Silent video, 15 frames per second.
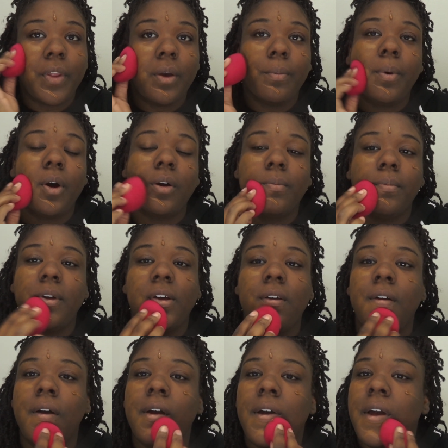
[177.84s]

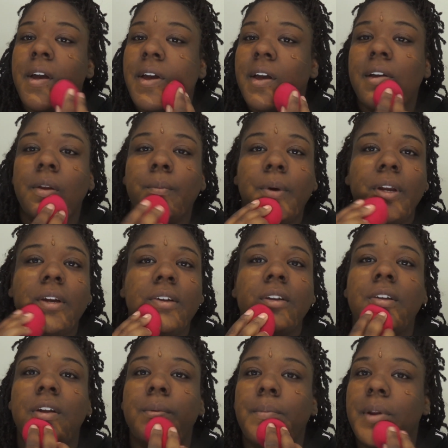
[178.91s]
apartment and we
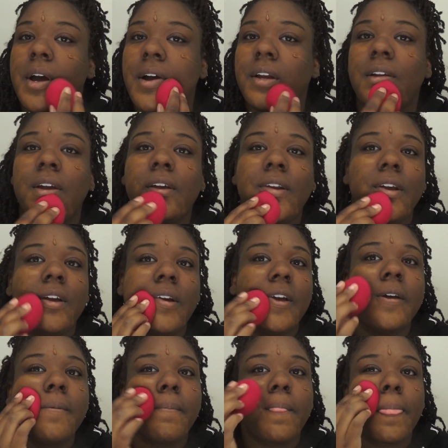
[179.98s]
ended up not getting
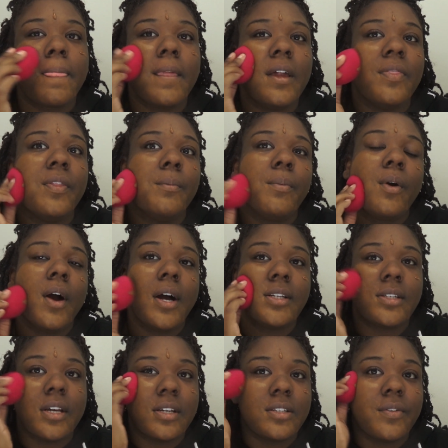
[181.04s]
it. And the
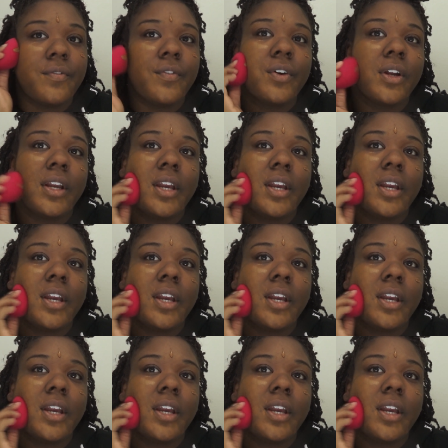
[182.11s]
process for